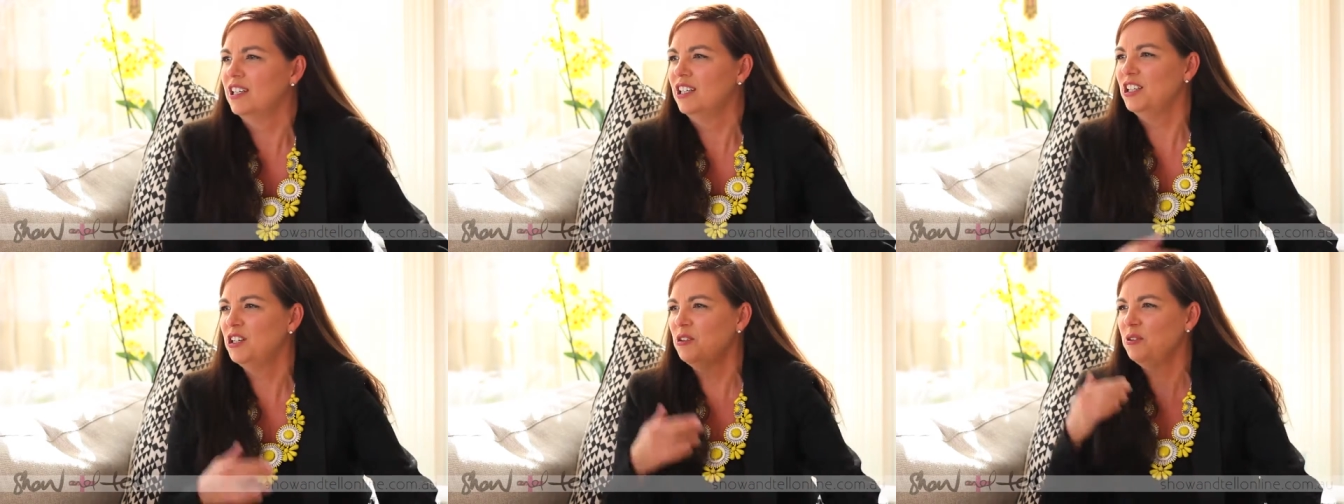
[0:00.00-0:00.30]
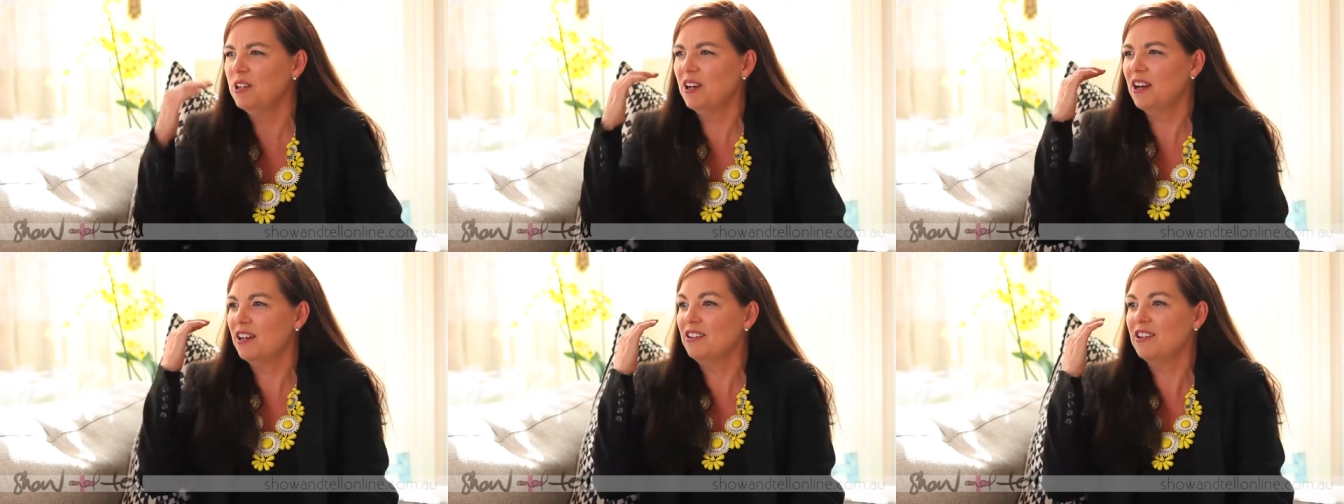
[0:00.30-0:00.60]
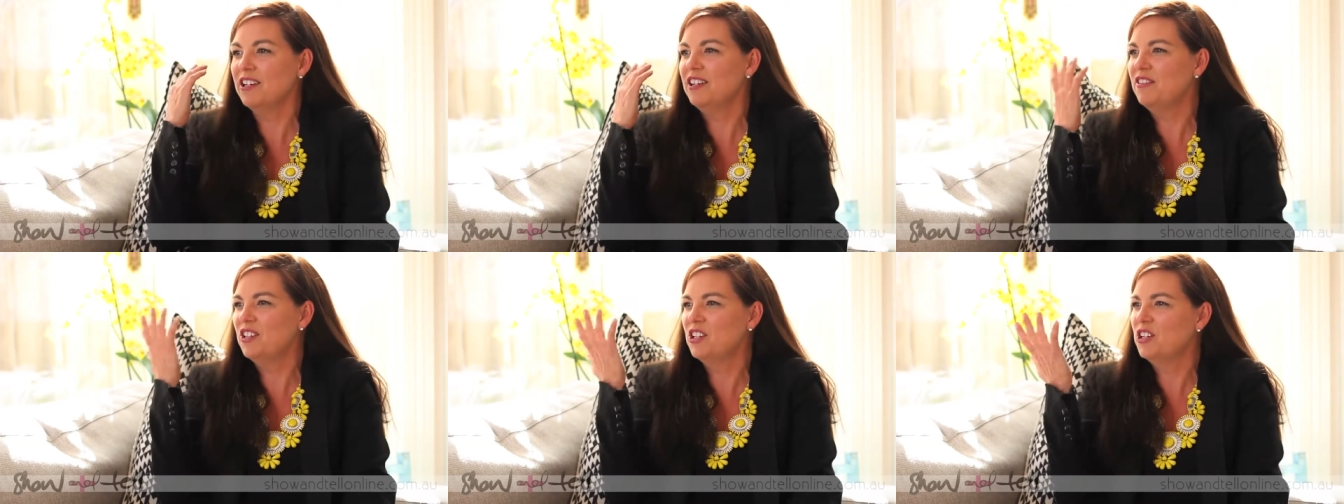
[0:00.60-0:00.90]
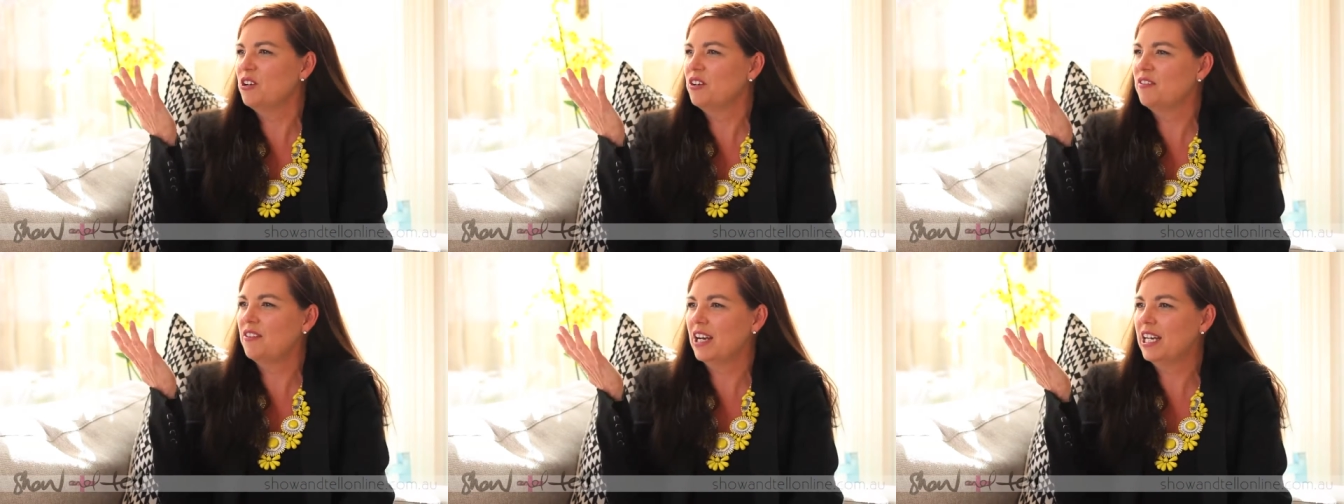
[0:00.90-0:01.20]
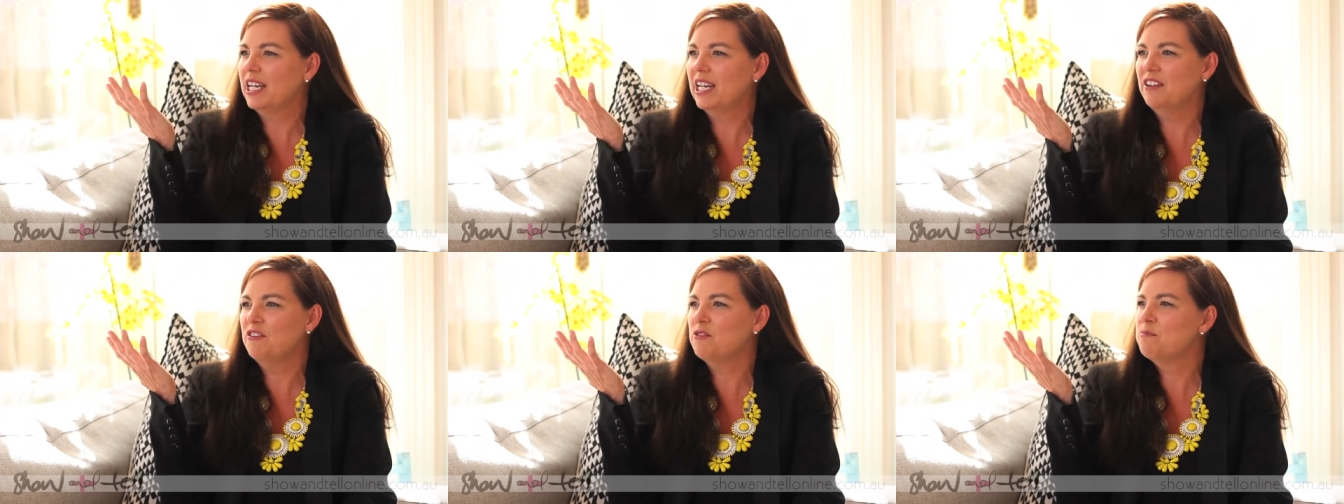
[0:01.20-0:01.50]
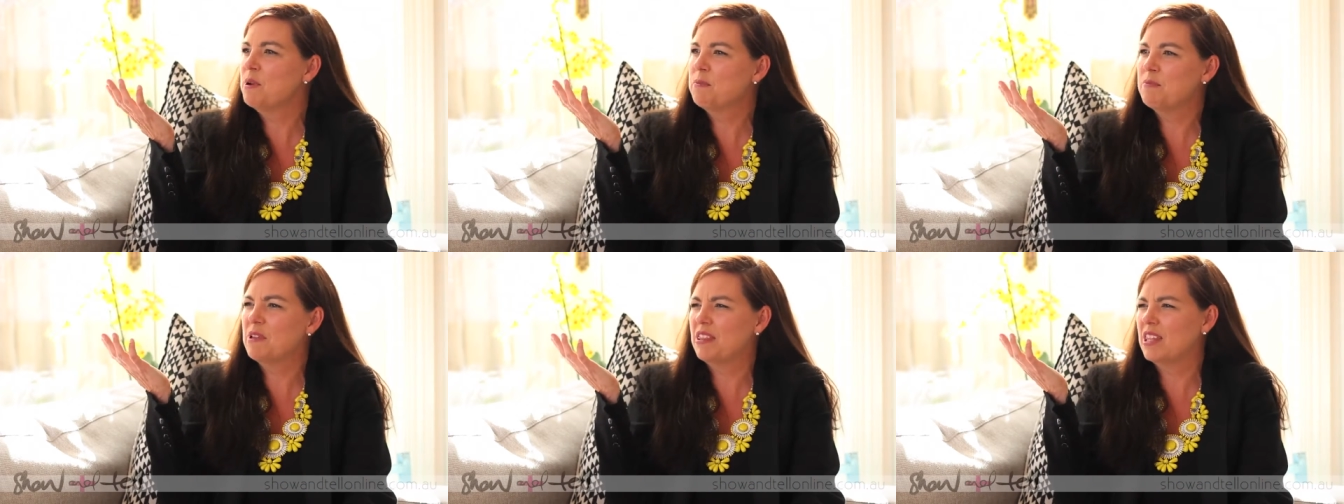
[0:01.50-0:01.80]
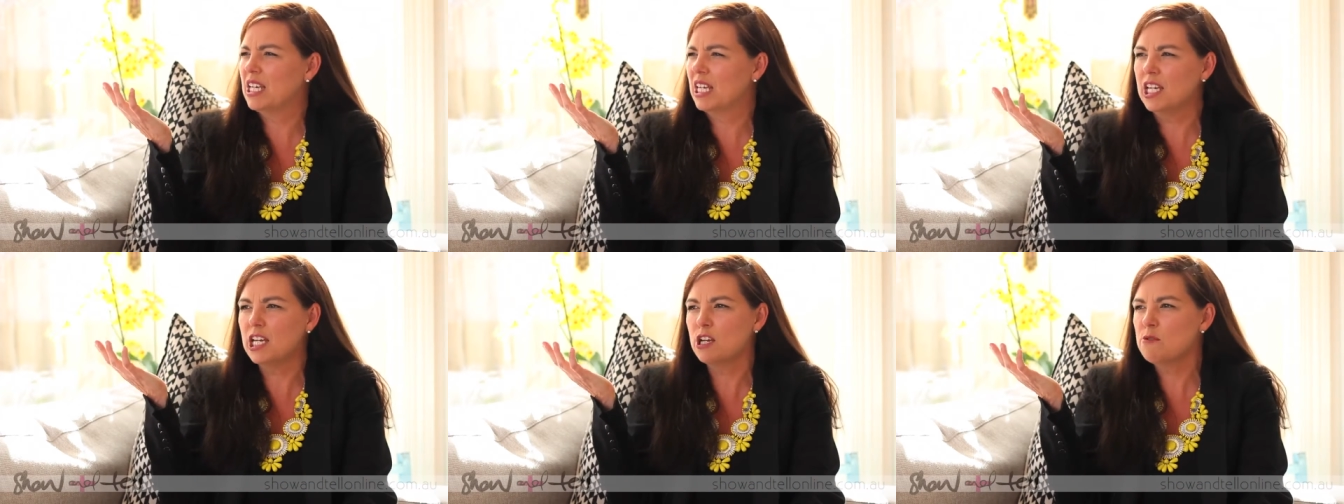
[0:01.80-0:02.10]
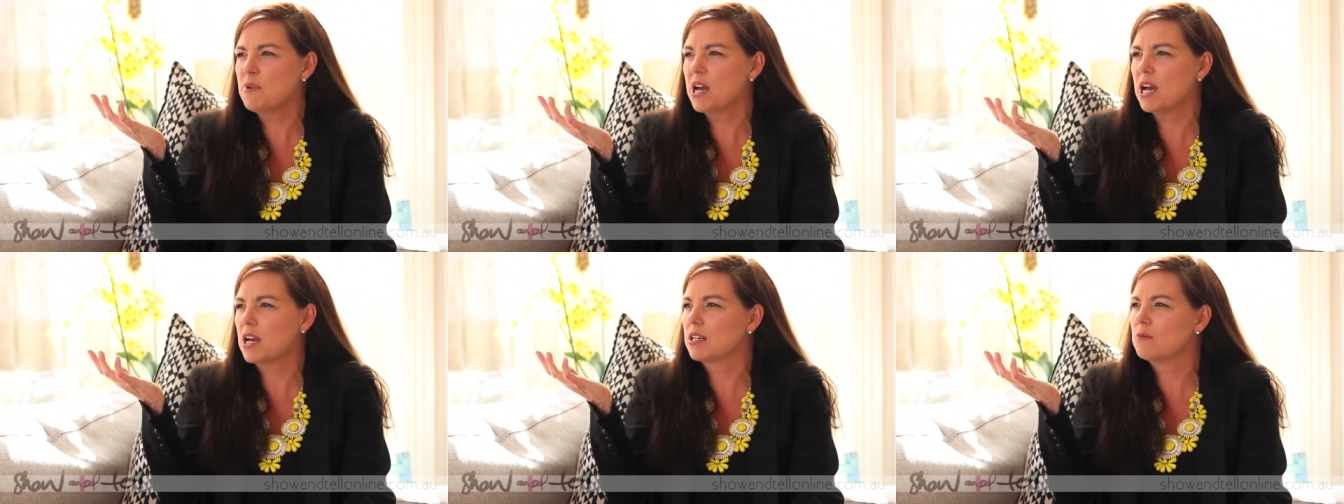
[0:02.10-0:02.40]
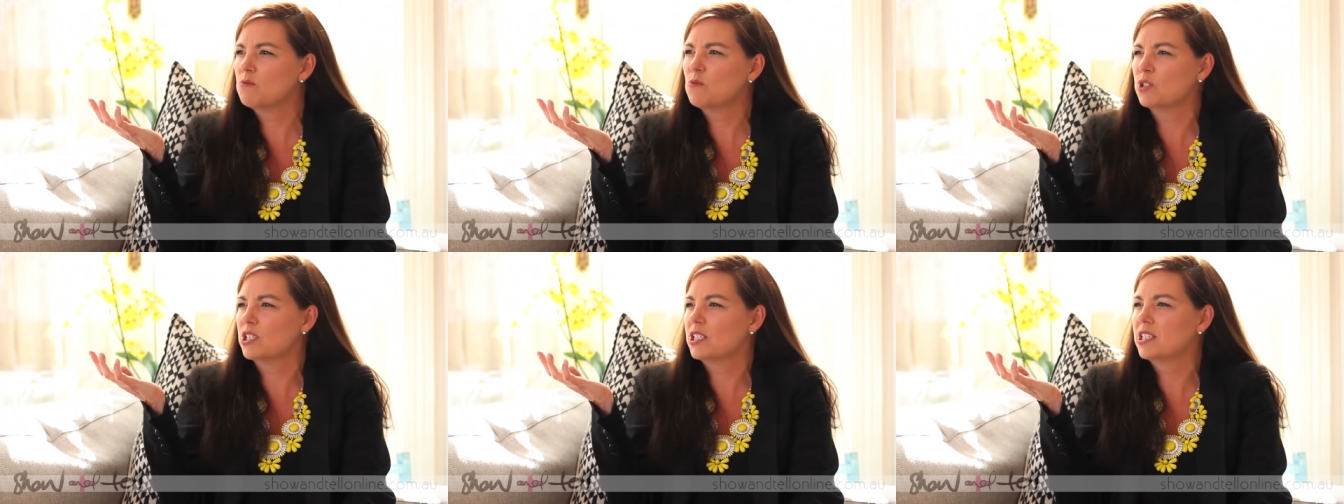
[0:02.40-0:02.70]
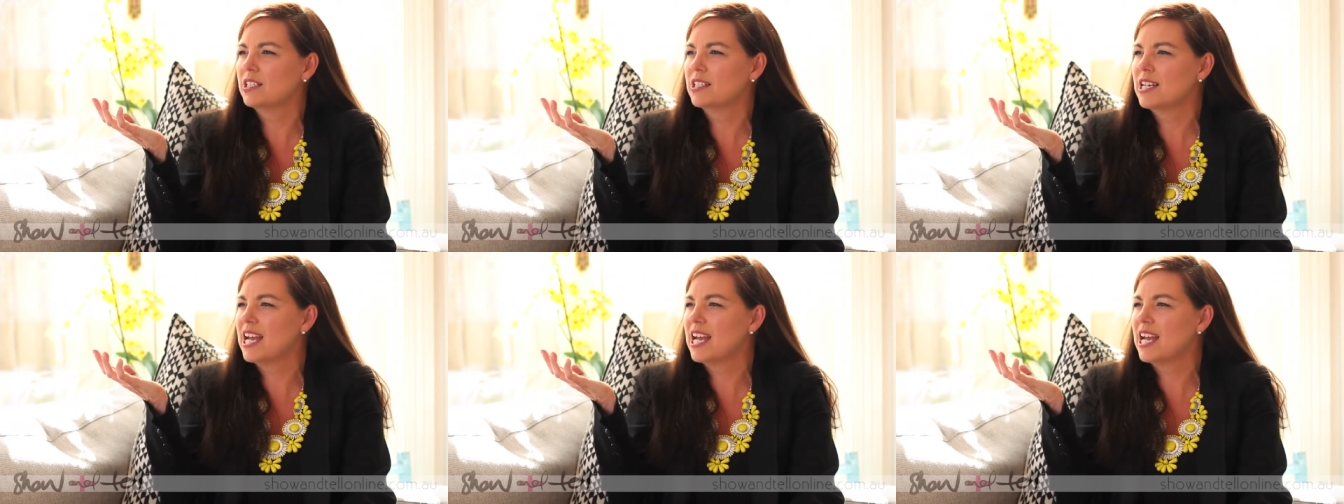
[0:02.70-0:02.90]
You know, I don't even know if I can't even remember thinking about want,